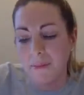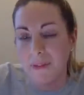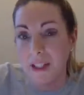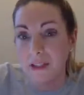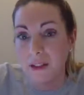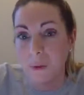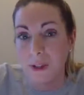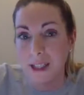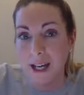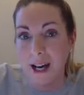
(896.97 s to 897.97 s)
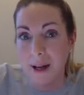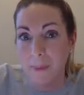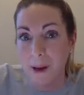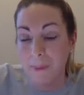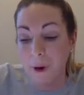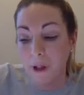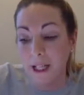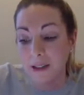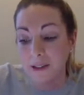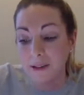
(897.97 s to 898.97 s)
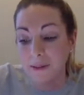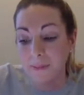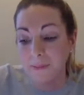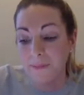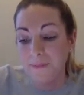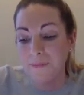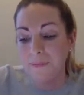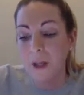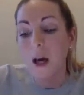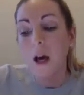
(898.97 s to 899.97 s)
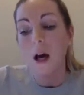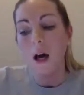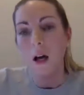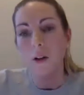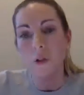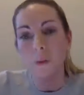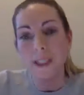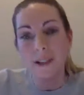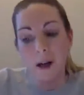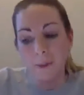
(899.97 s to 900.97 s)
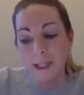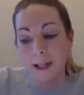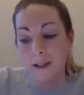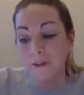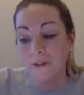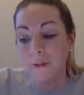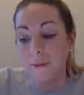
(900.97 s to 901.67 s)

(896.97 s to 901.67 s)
This is what I had in my pockets: a Swiss Army knife